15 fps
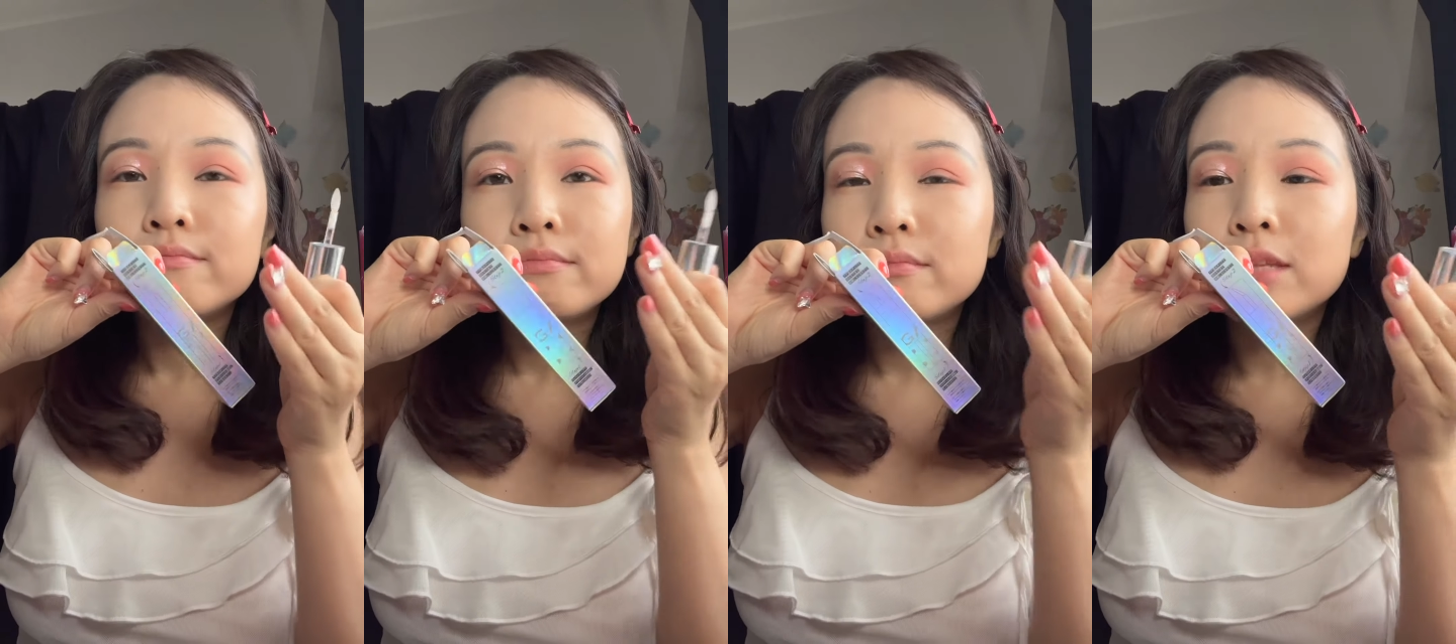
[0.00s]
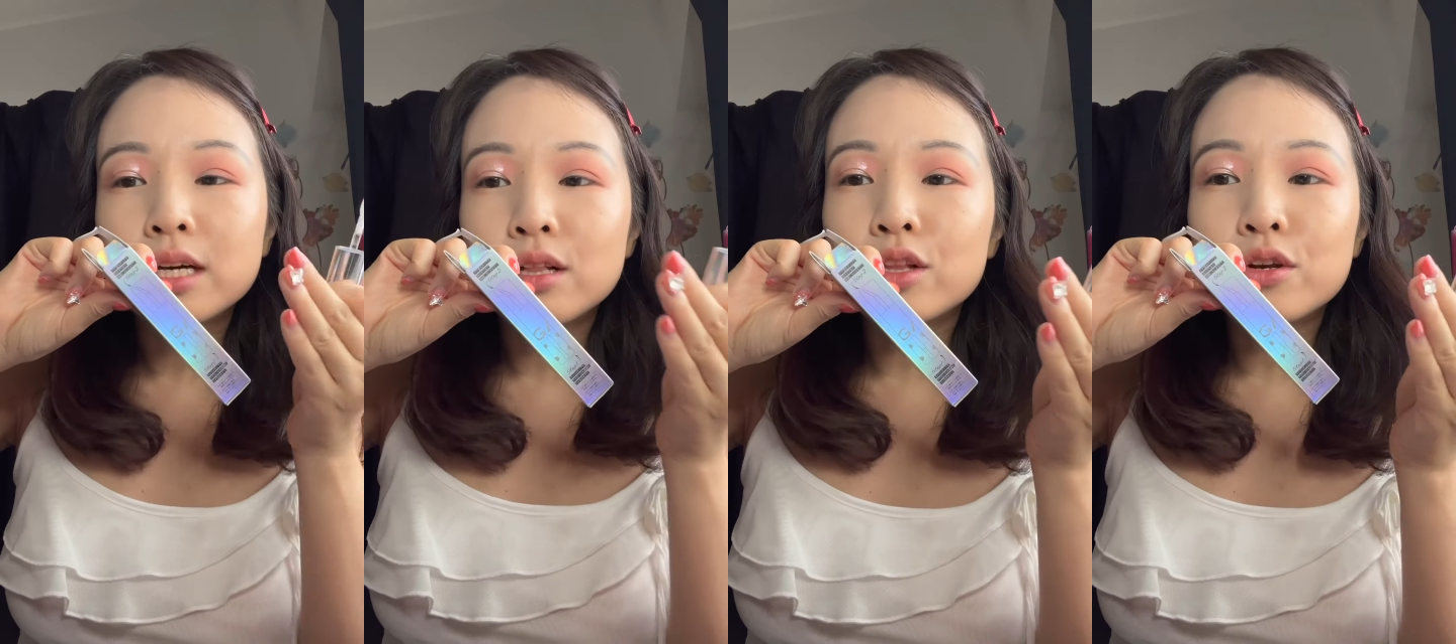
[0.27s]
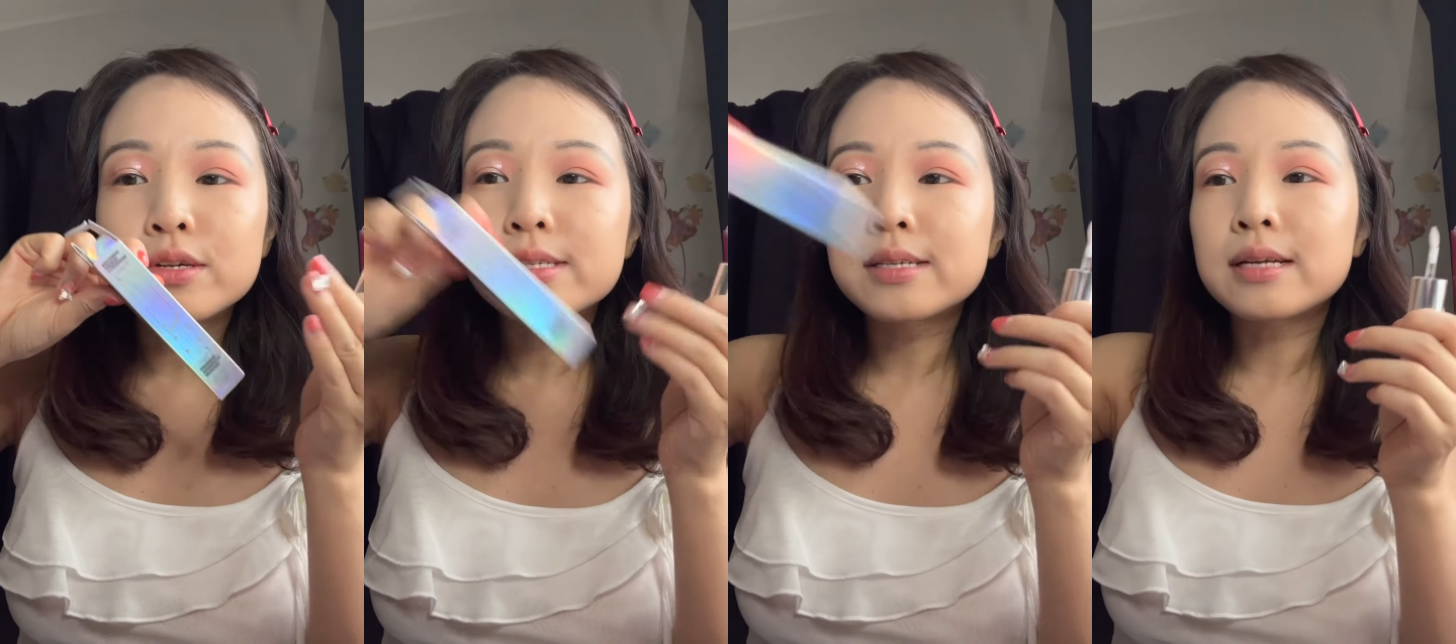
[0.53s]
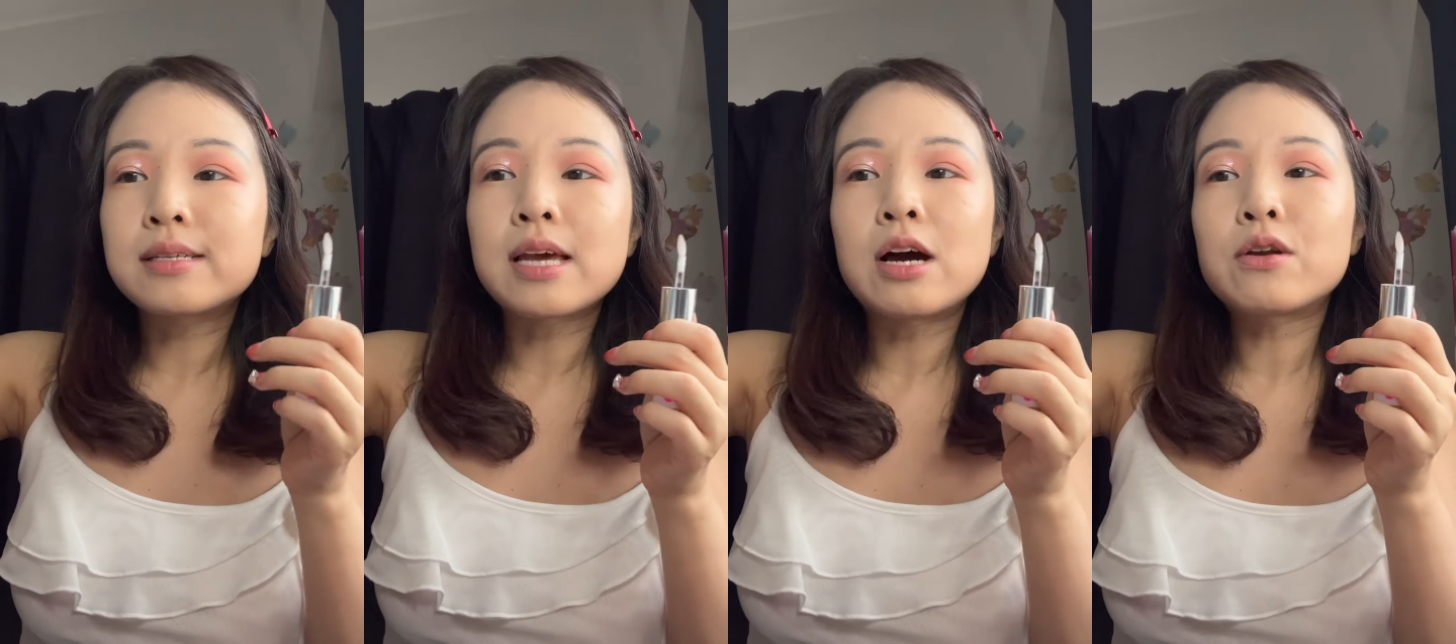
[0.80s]
the glitter
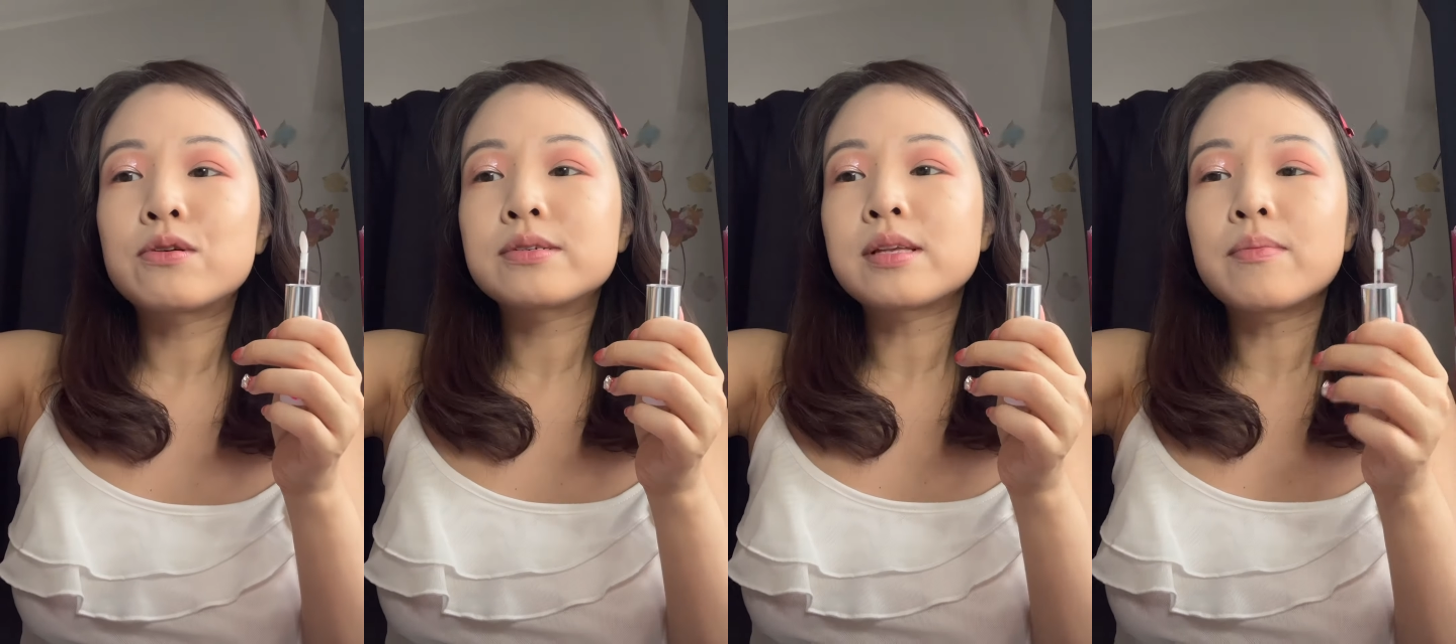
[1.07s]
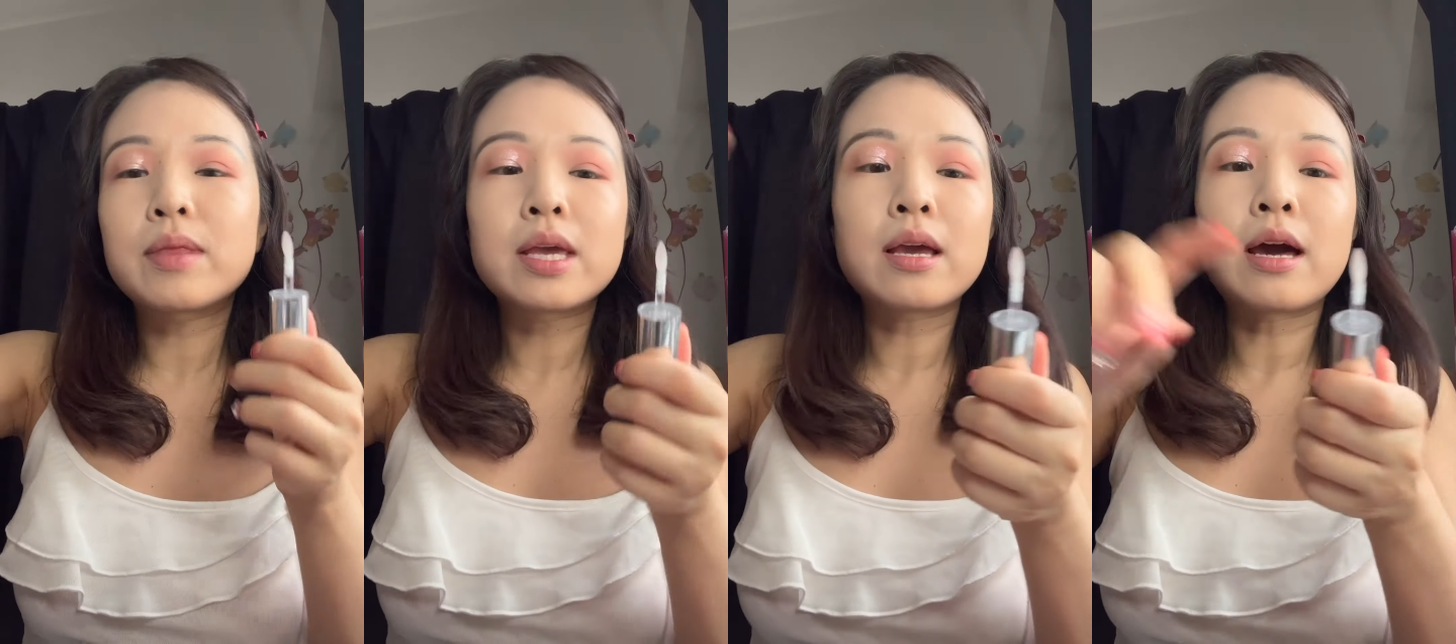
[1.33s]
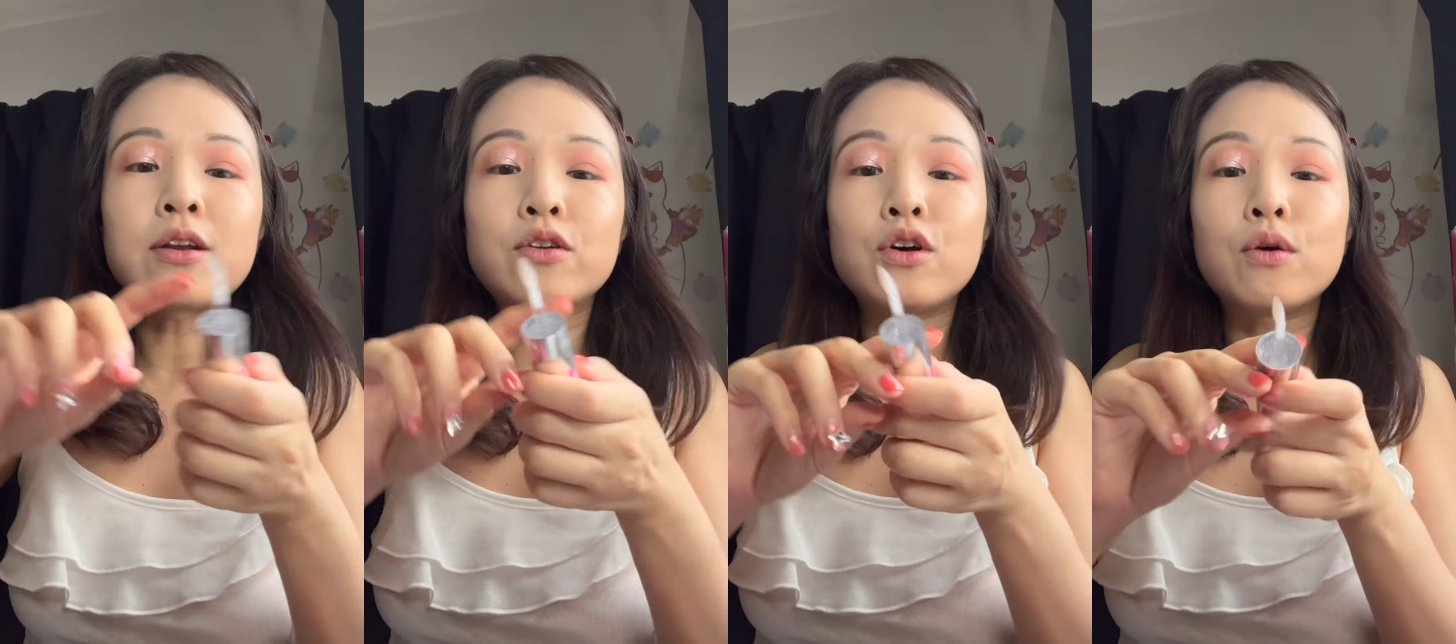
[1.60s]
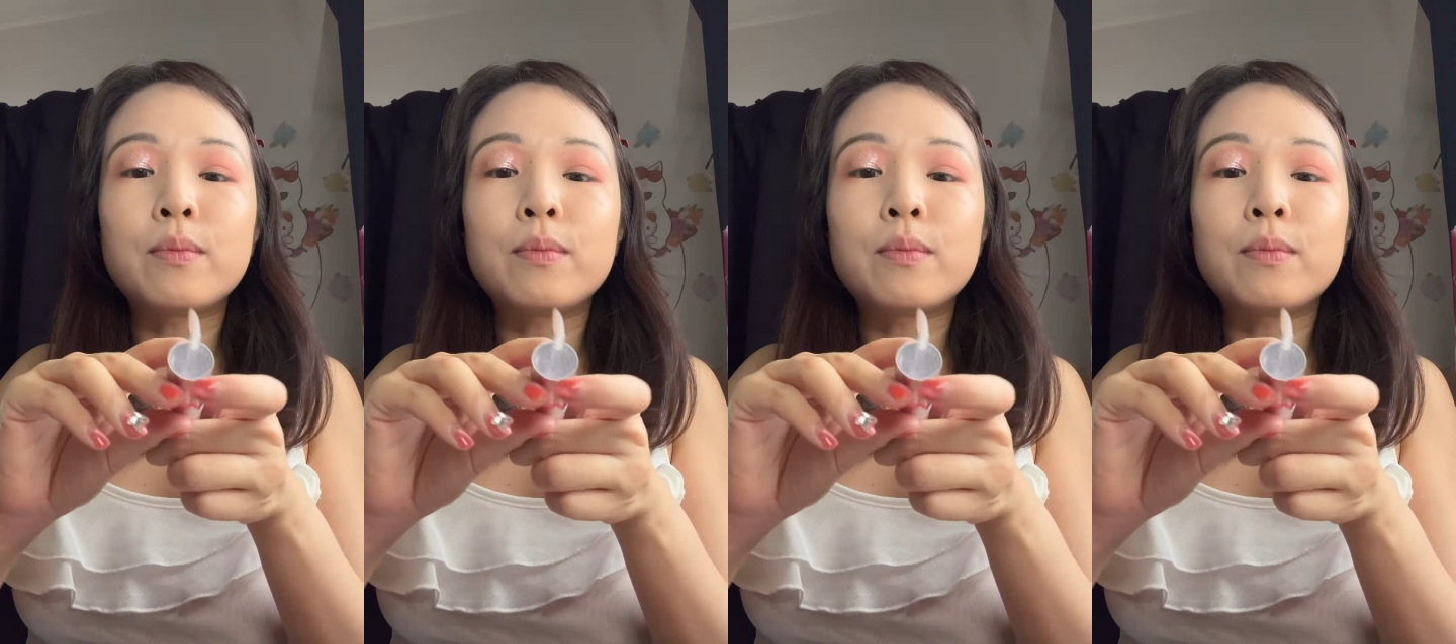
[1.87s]
stick down or something. I don't know,